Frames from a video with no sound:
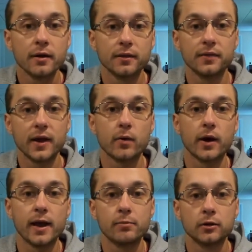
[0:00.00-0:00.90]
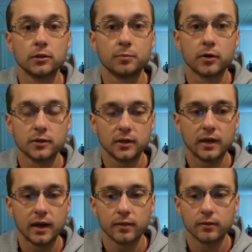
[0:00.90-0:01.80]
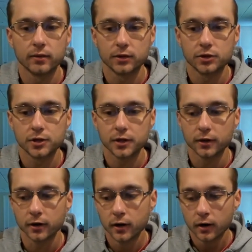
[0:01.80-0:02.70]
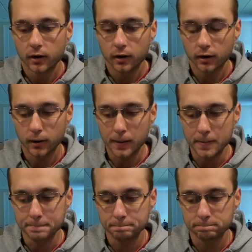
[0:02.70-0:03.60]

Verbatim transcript: that they were able to put together this year. Um,